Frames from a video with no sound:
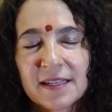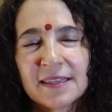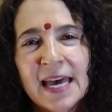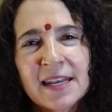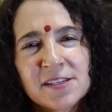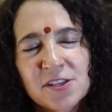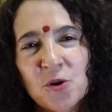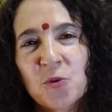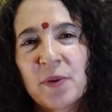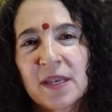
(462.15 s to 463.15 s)
let us
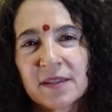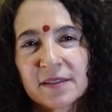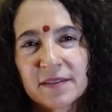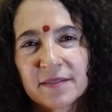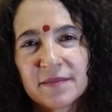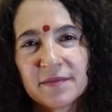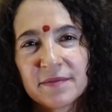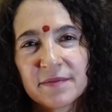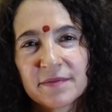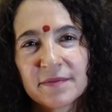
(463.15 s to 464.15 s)
open
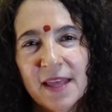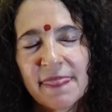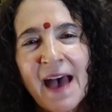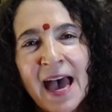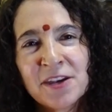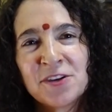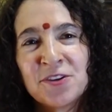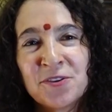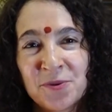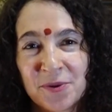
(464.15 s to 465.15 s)
that
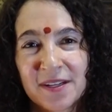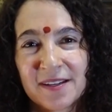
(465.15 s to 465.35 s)
new